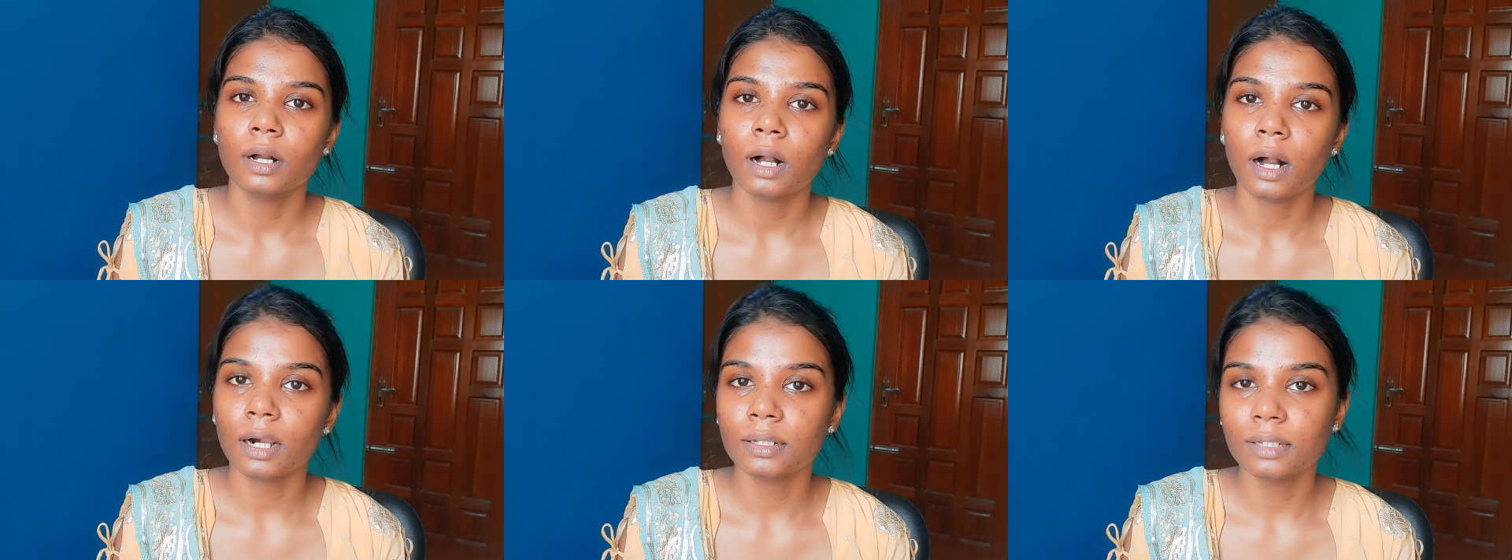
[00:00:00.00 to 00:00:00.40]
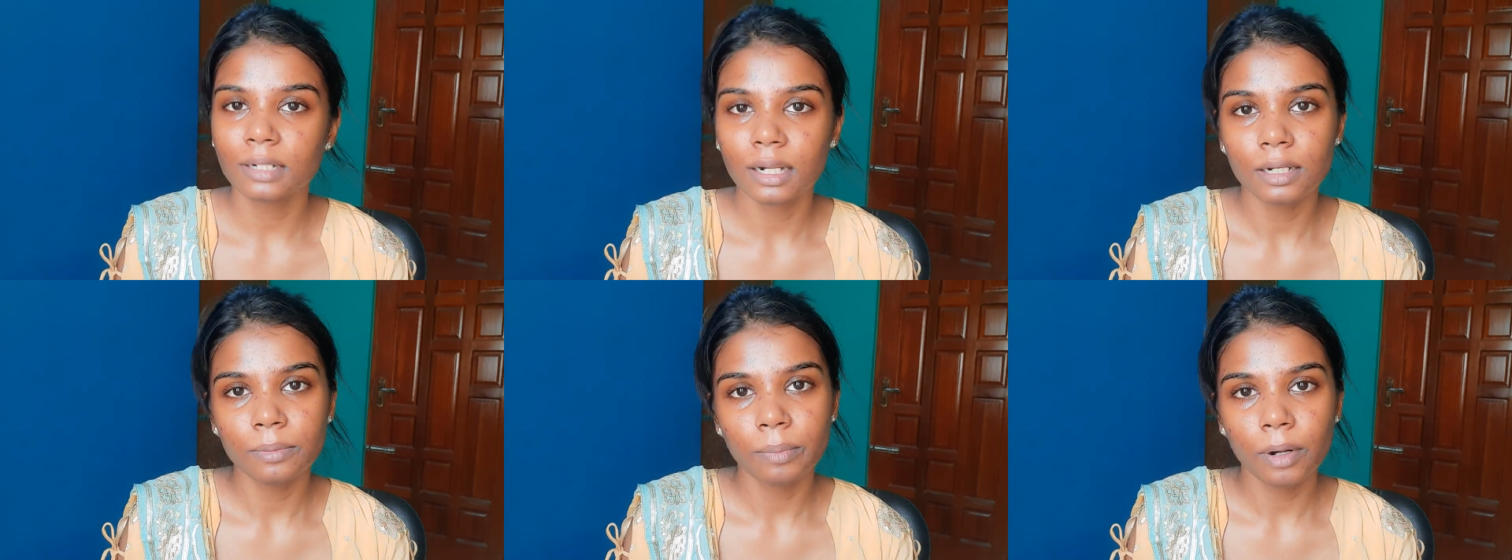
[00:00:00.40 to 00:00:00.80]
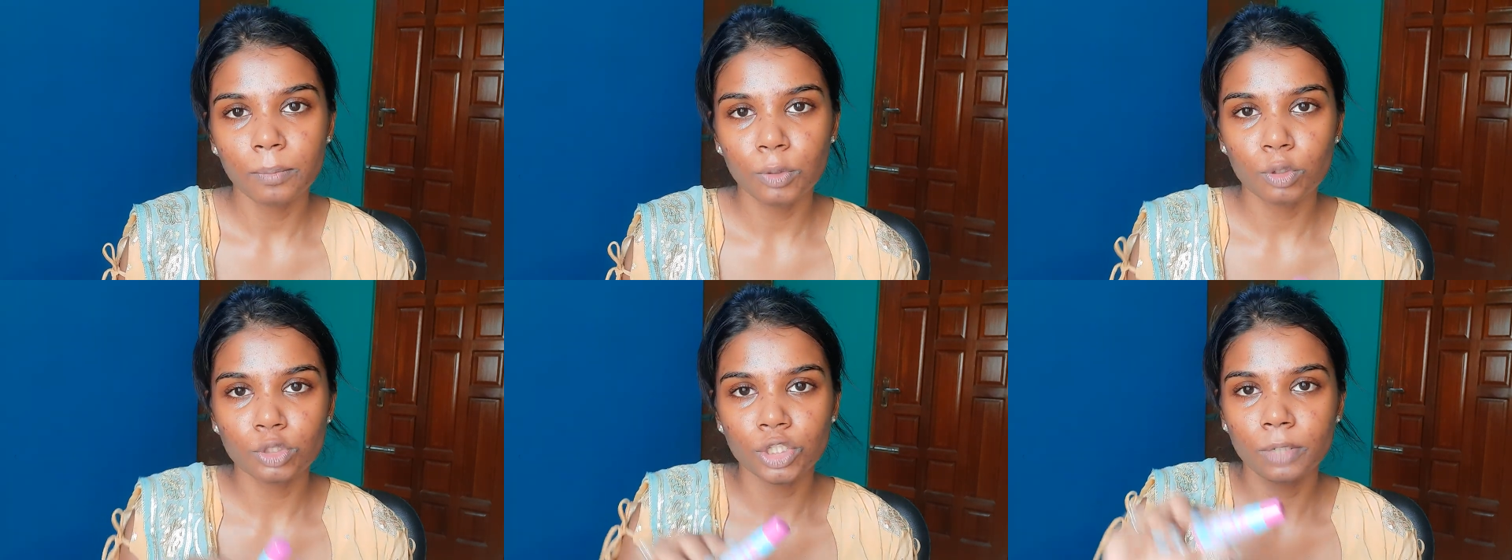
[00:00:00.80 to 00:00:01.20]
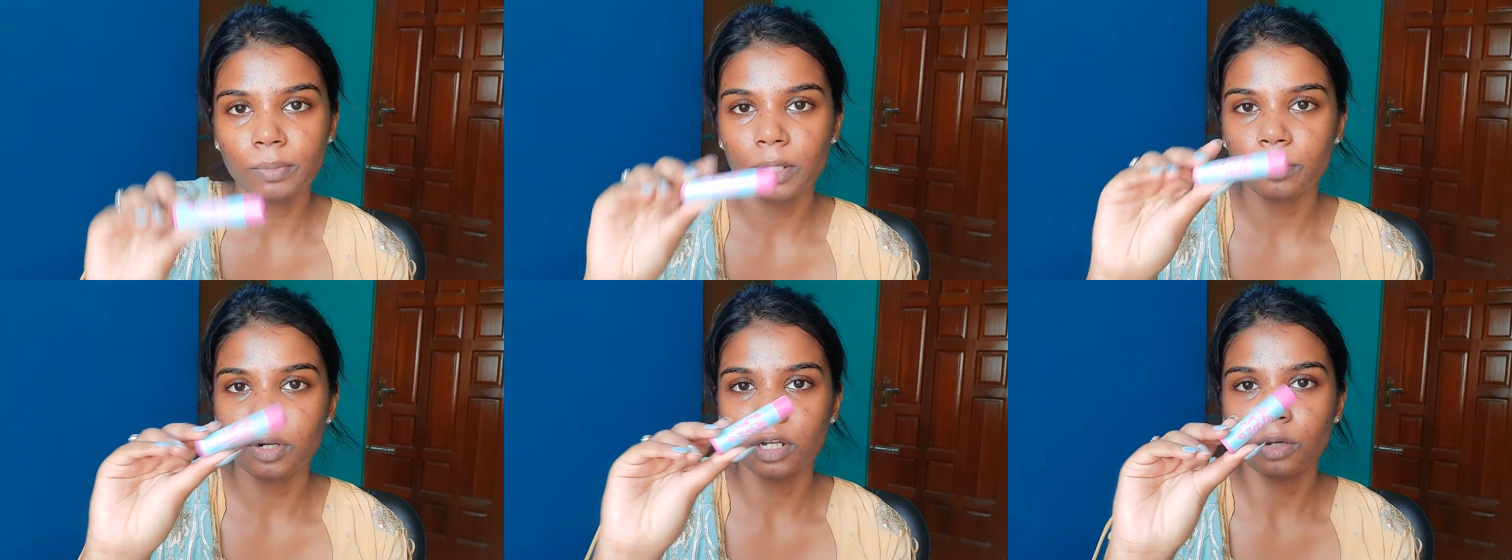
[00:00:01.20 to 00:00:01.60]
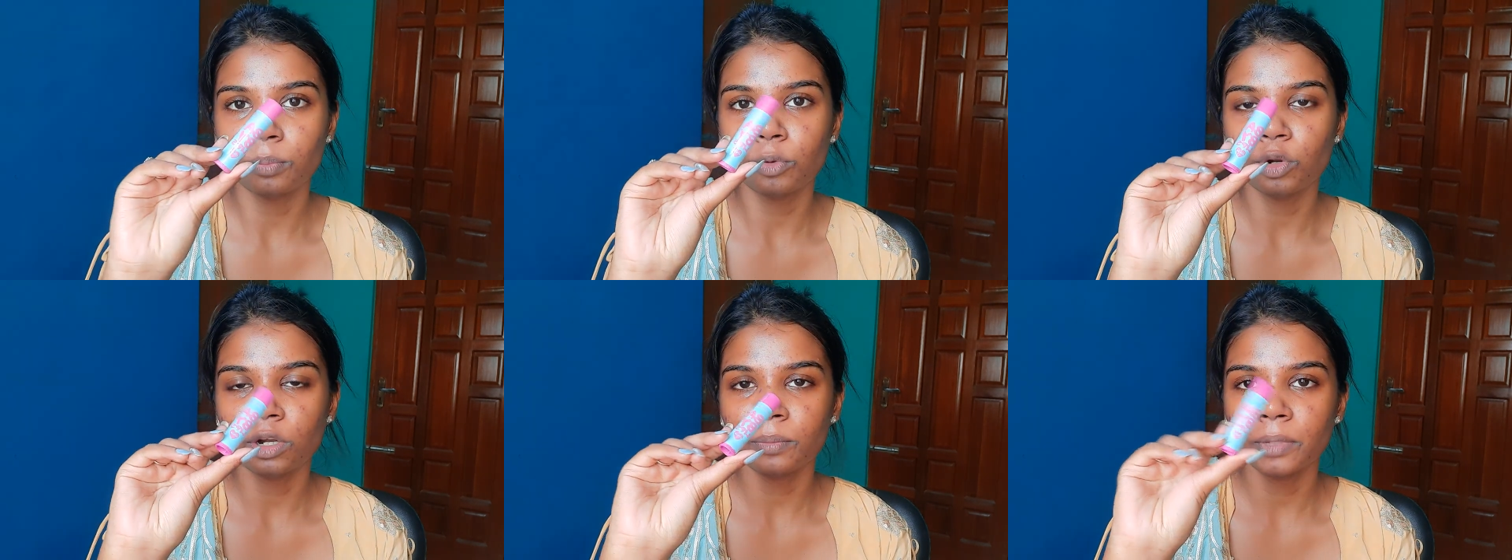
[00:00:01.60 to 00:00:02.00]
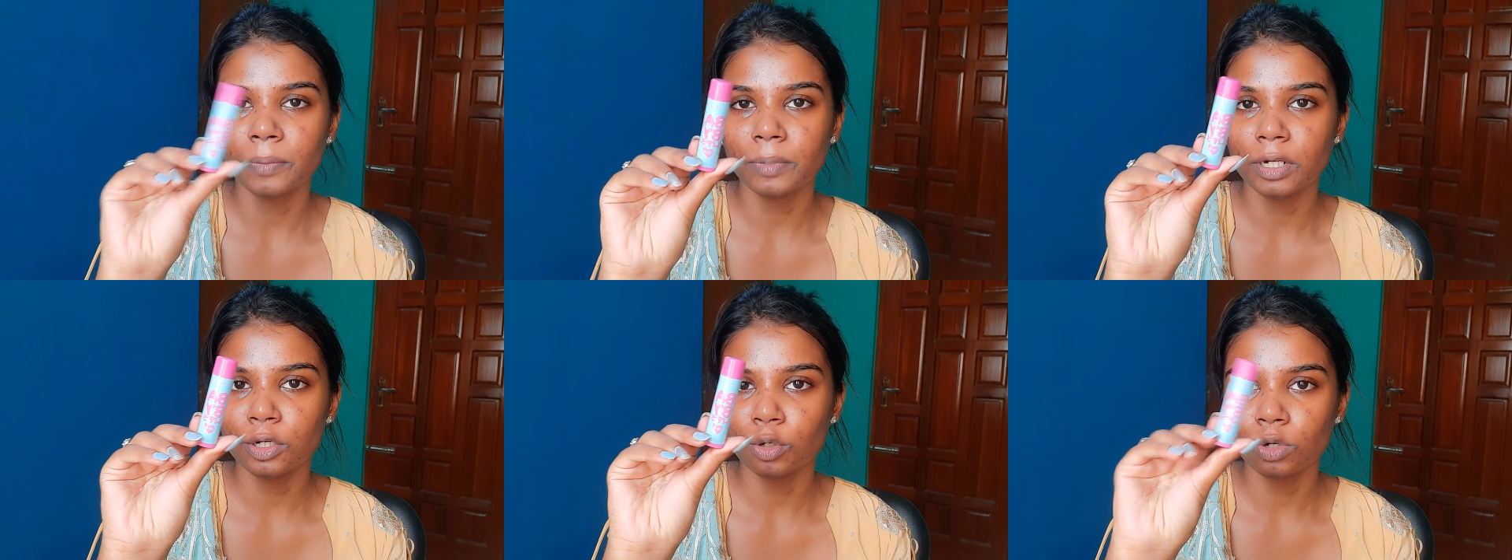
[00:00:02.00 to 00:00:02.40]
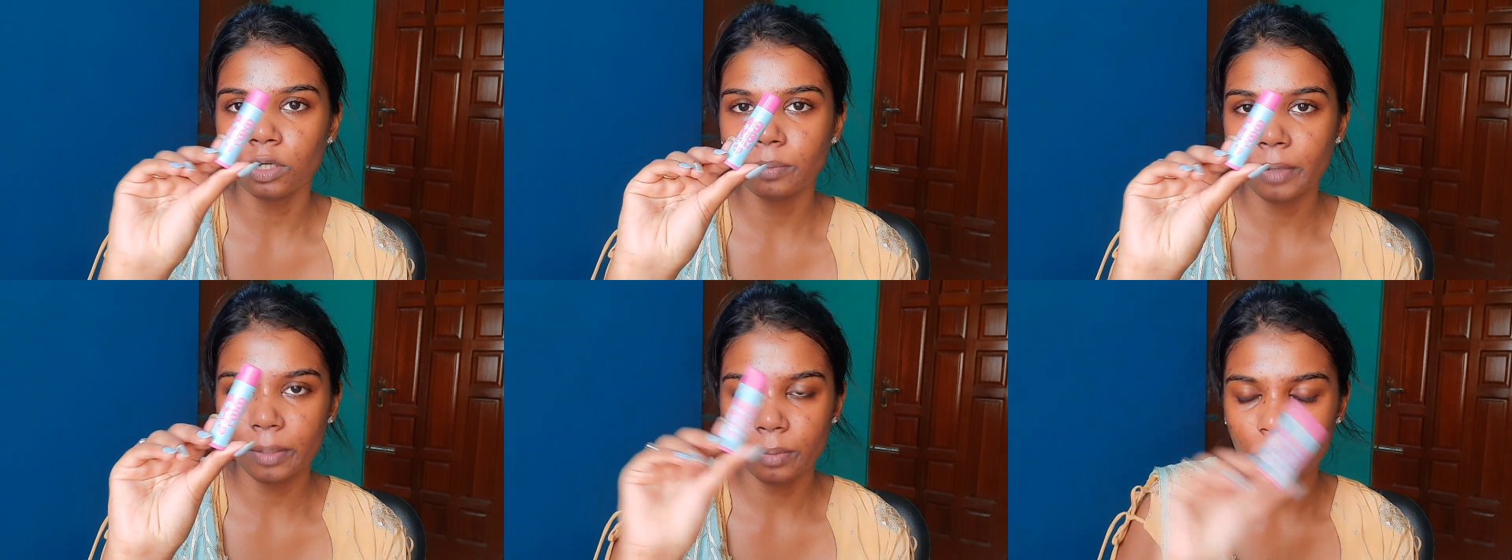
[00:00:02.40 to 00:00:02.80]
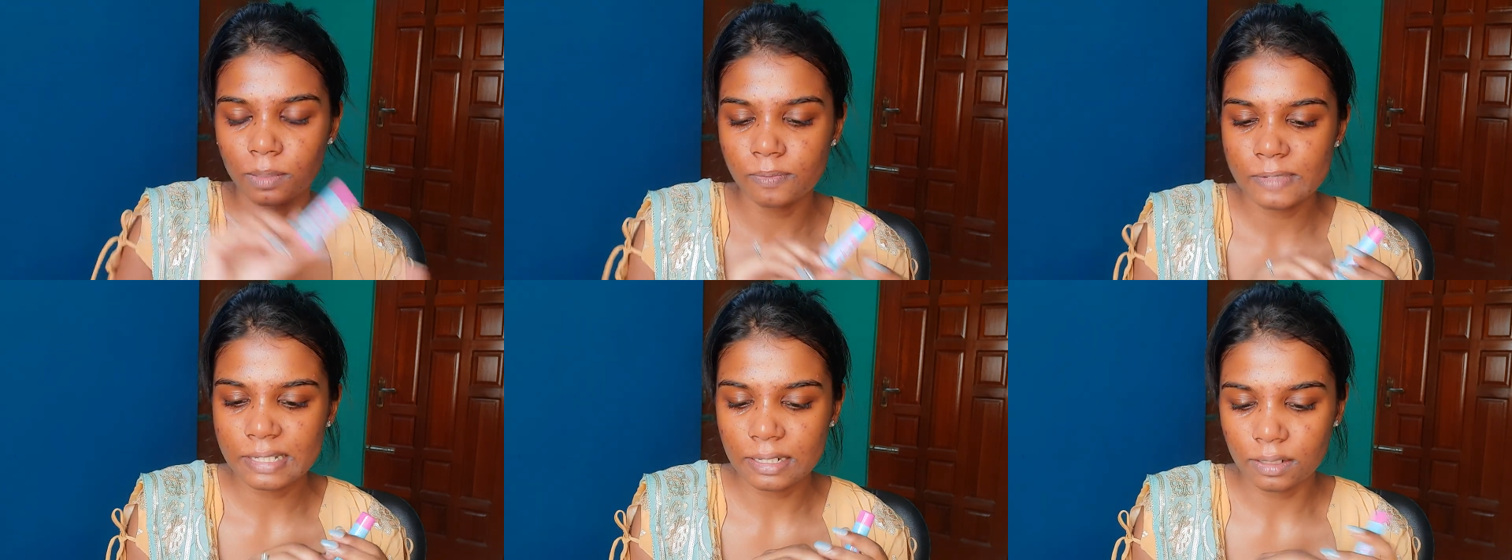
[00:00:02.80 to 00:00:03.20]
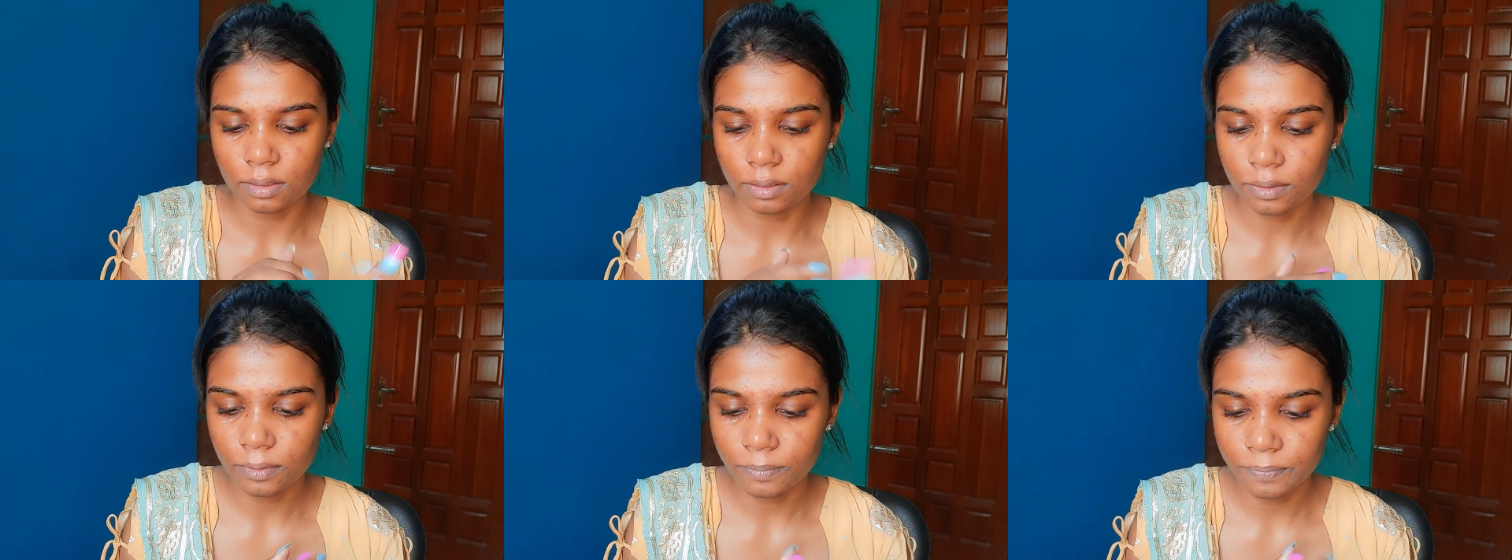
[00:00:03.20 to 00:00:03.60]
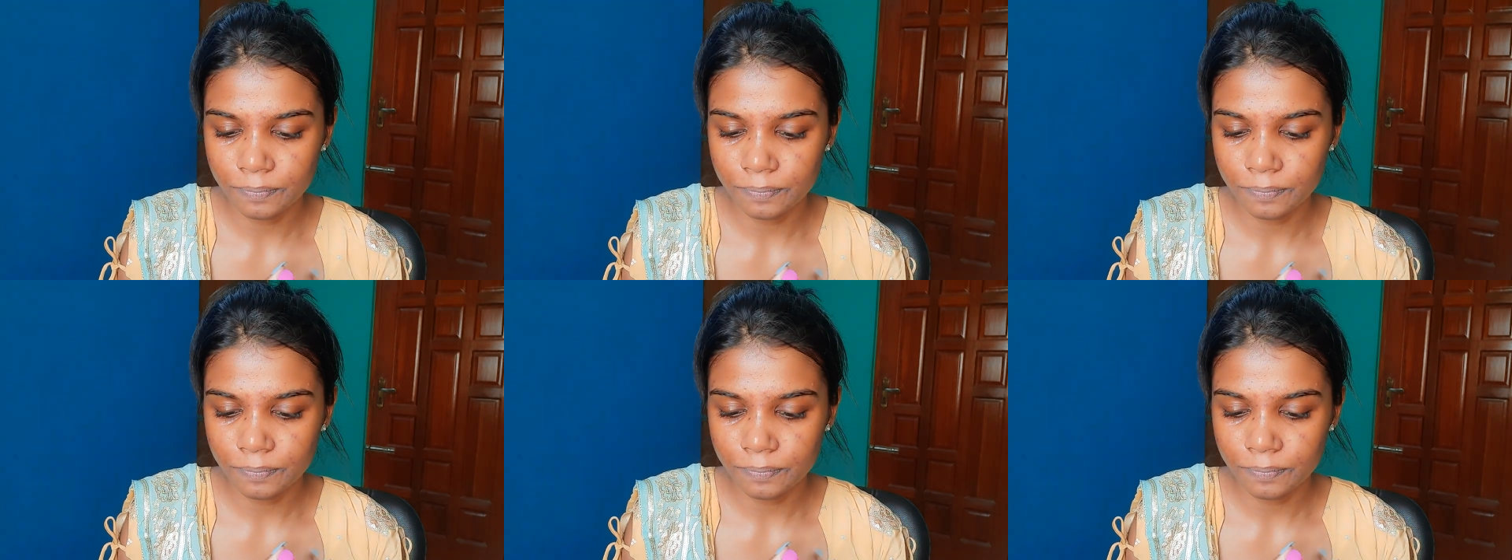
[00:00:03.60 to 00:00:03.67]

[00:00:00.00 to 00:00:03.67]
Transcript: Adutha na lip balm konja apply panikka poran Maybelline oda baby lips la irundhu.